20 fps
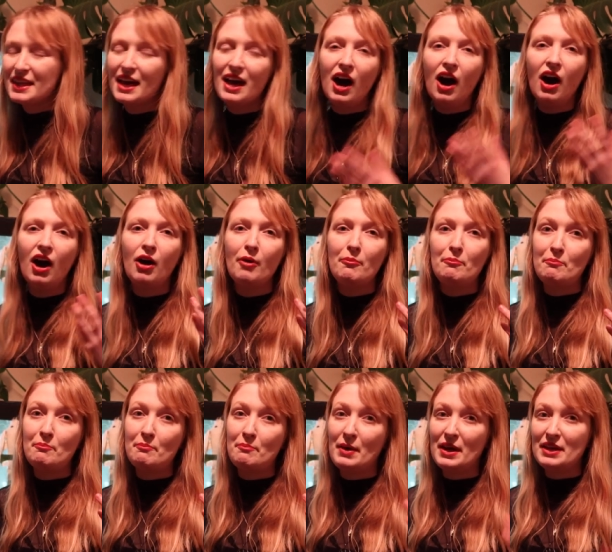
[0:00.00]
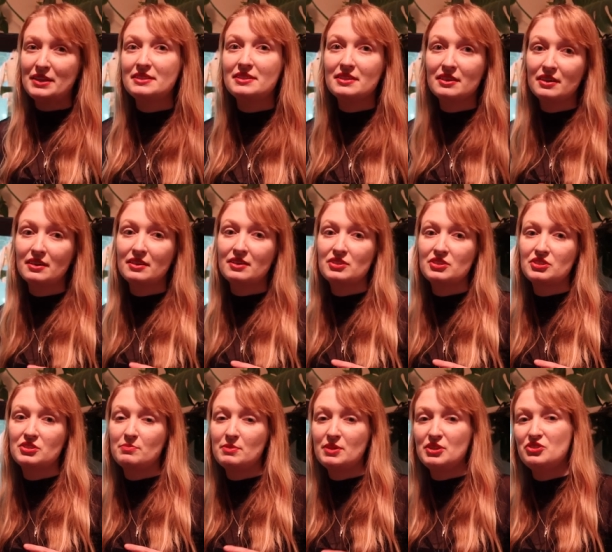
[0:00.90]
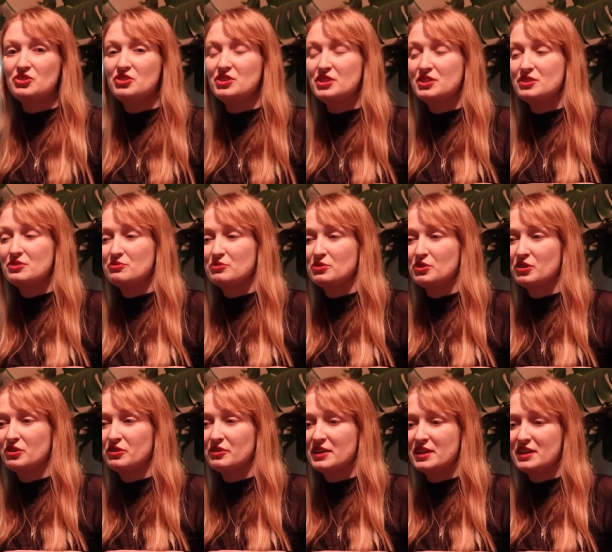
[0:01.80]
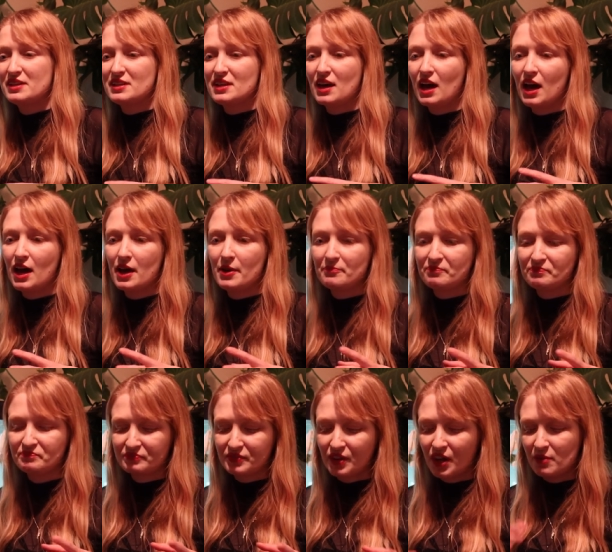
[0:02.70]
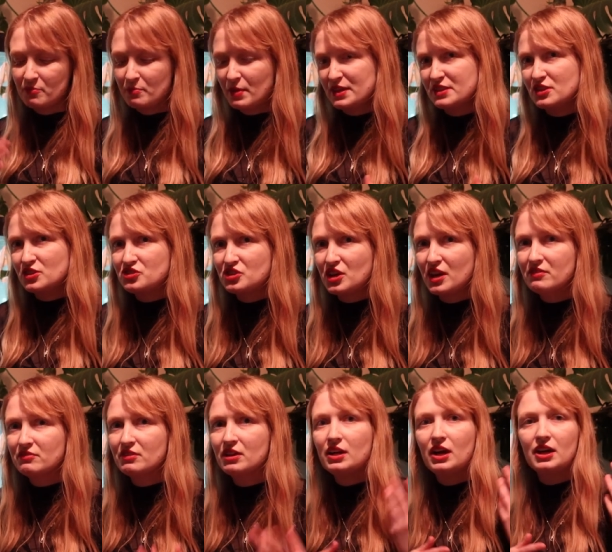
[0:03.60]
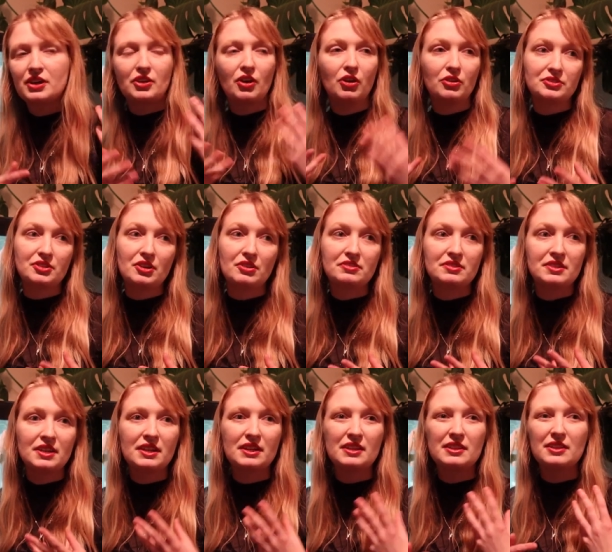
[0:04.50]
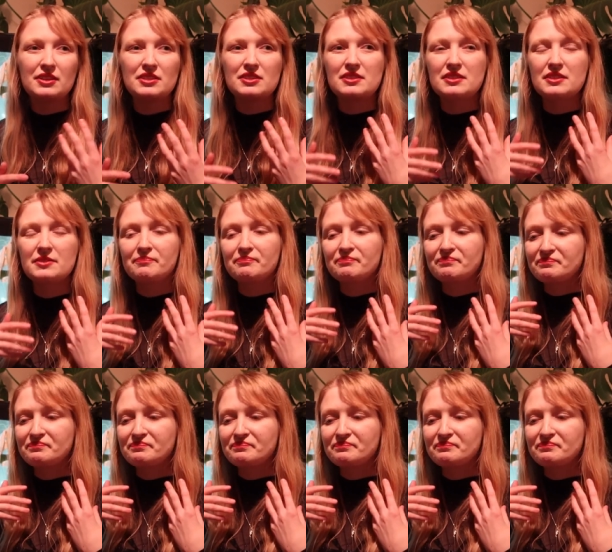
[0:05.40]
There are better species for it, and better genera like Otocinclus.